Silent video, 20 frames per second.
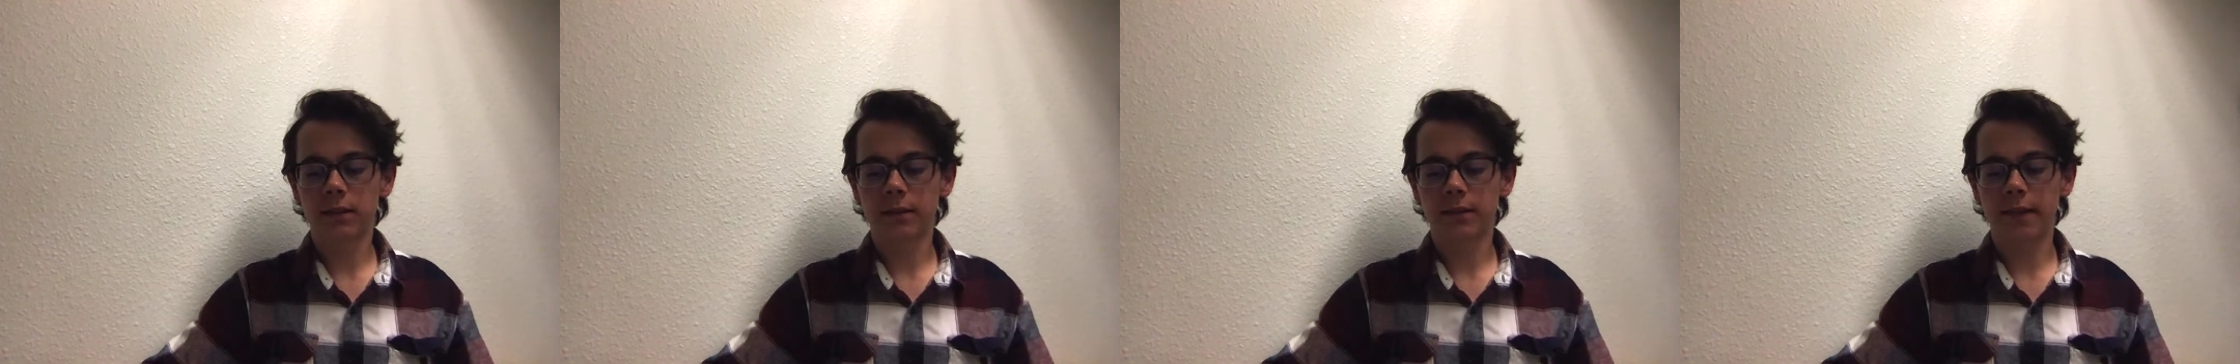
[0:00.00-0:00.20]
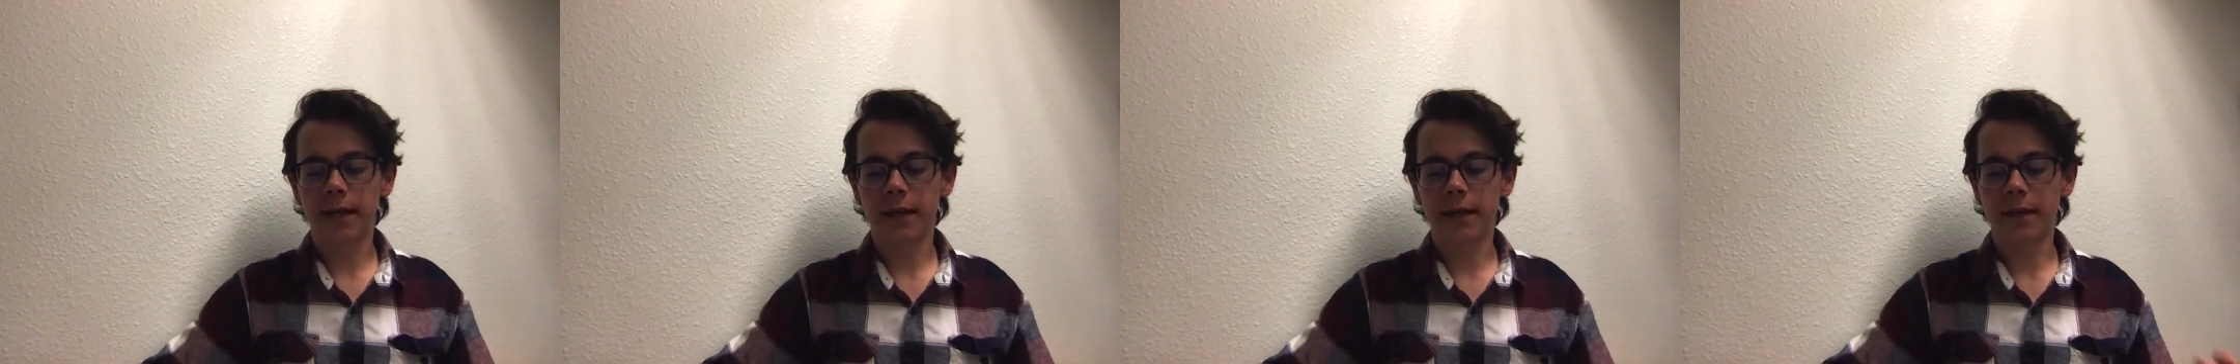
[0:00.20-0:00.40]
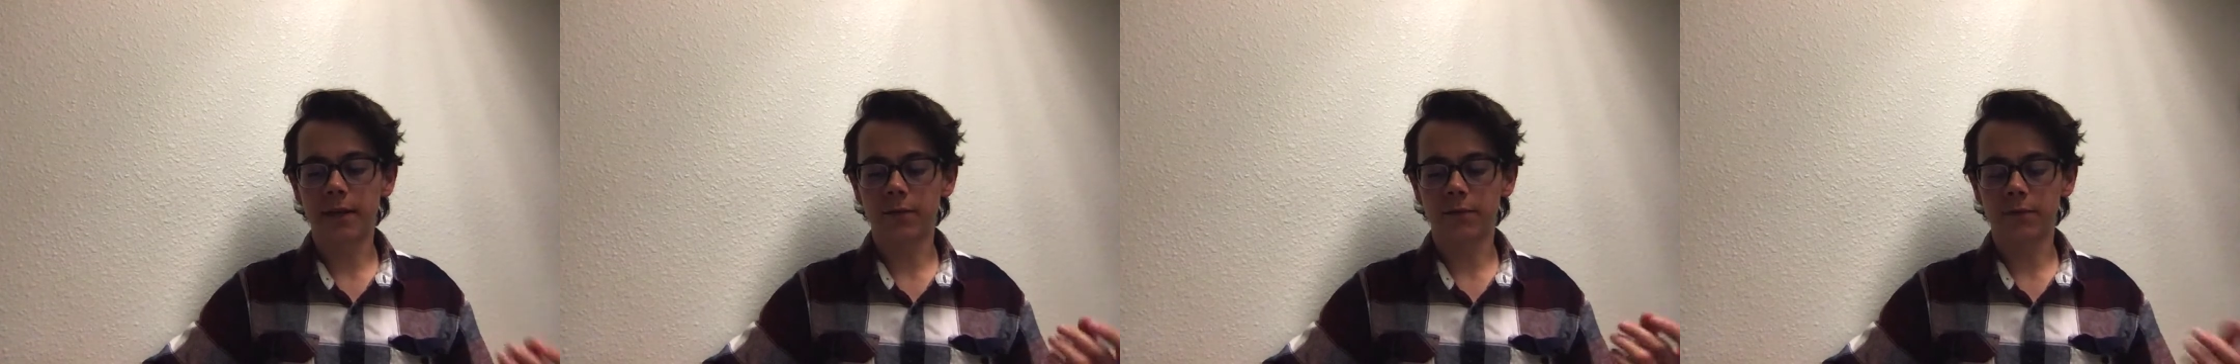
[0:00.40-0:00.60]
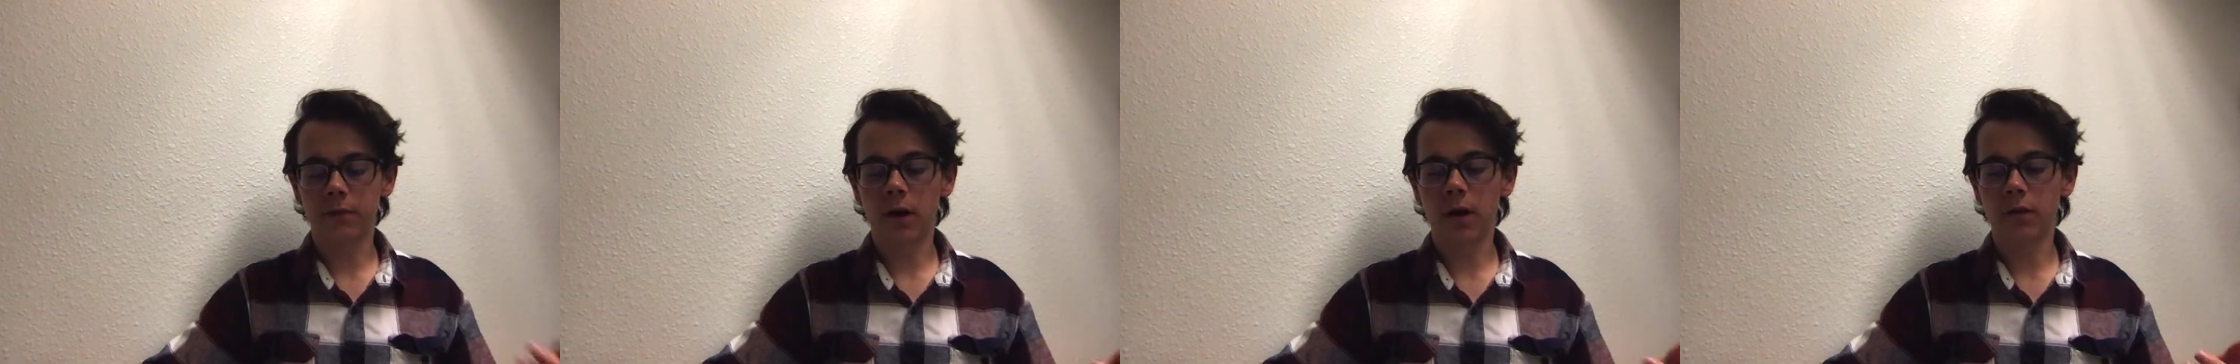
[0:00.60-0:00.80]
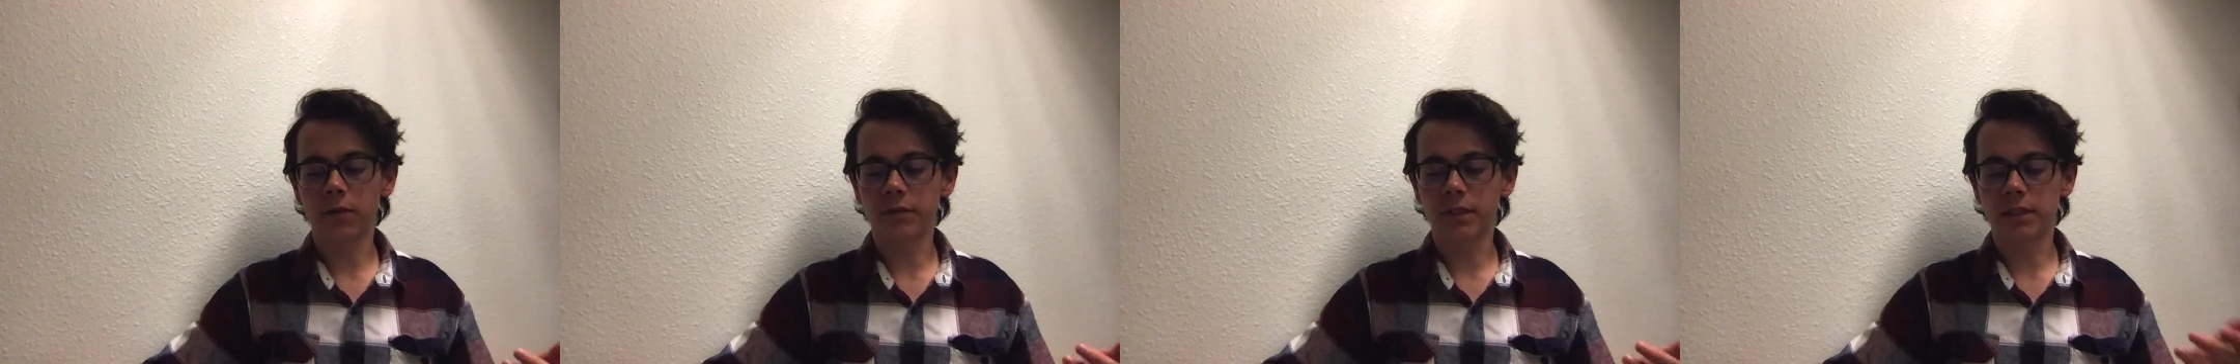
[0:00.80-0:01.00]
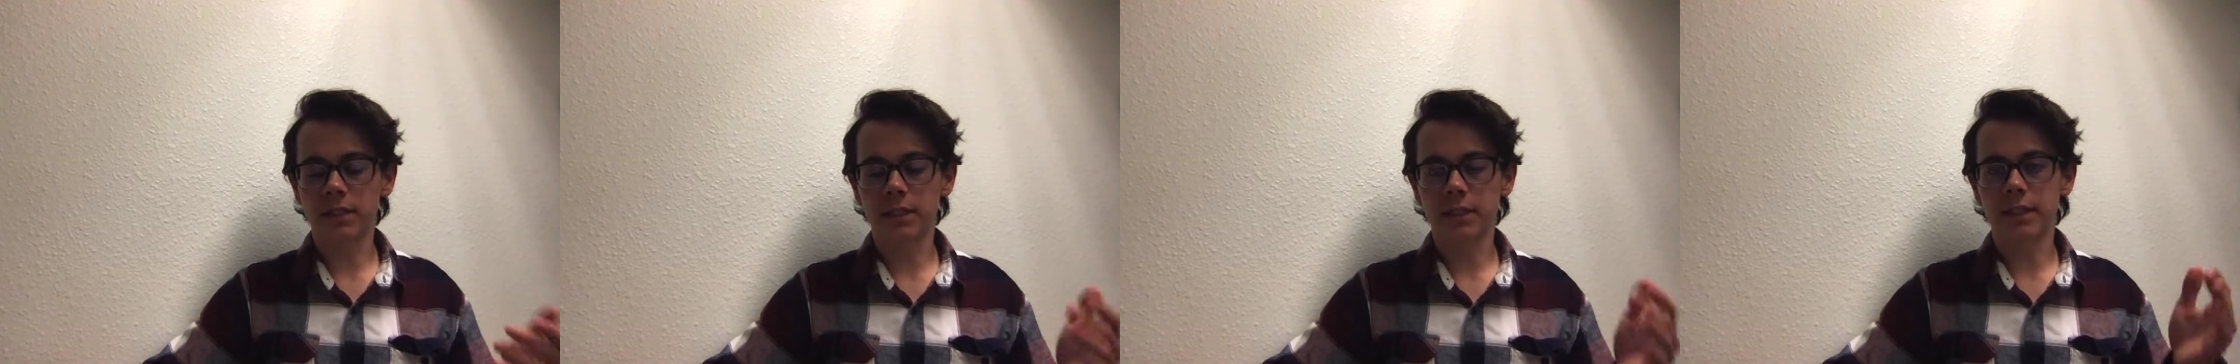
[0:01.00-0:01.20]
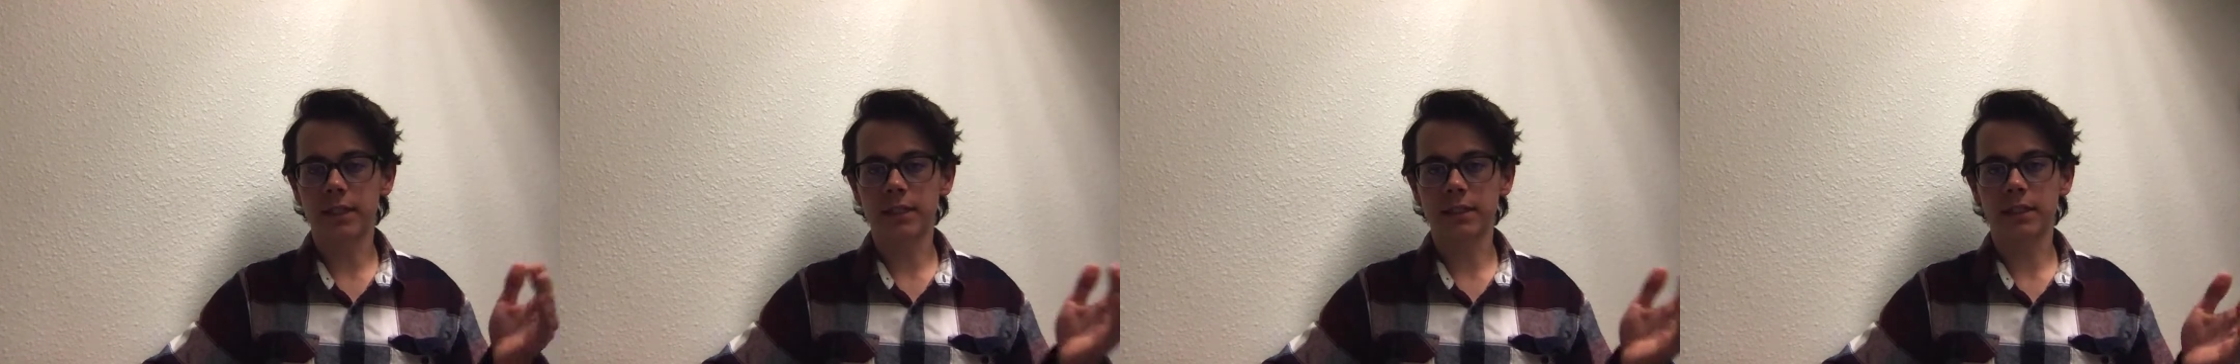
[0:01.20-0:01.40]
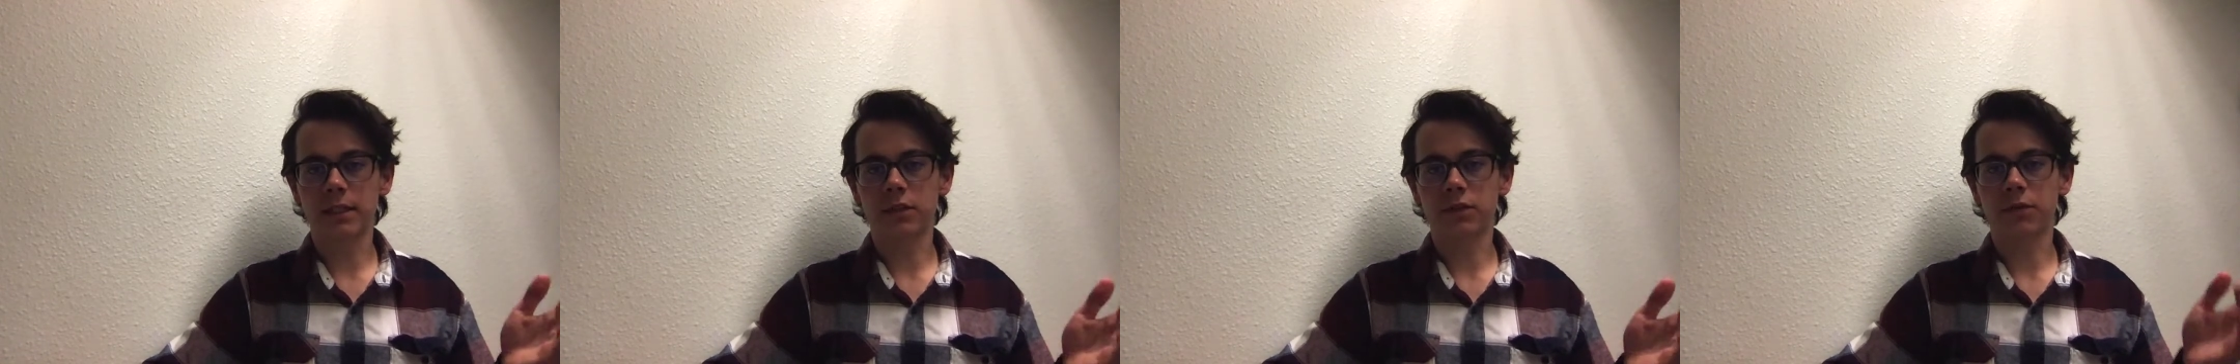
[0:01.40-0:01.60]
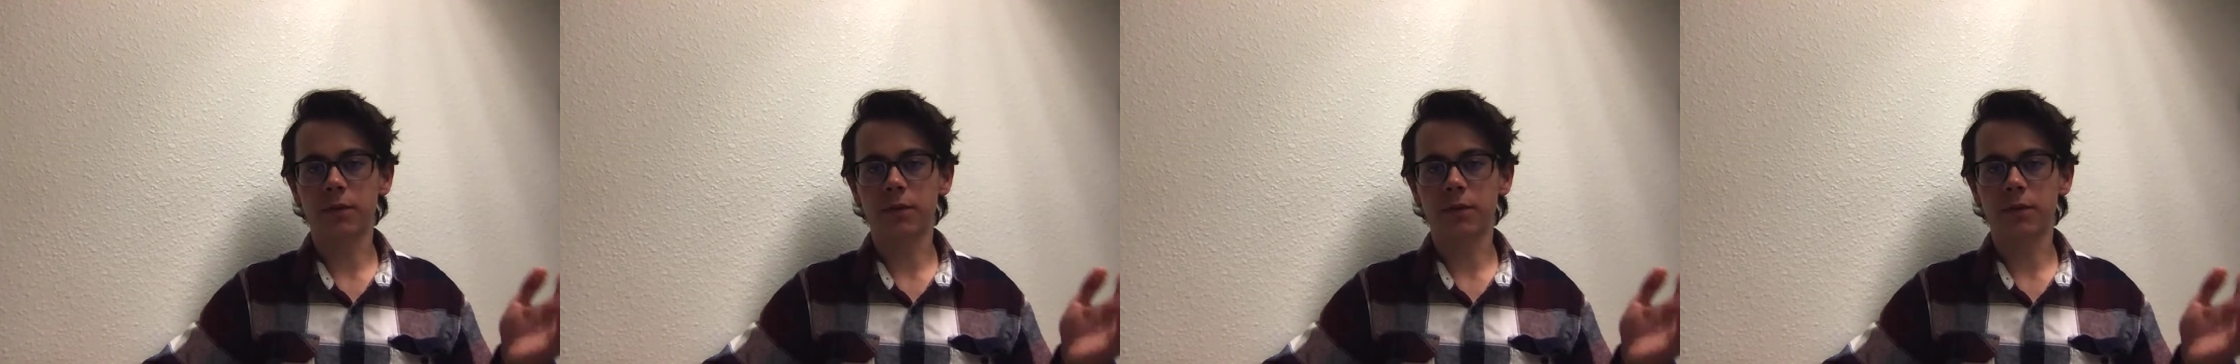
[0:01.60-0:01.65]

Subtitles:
that involves the distance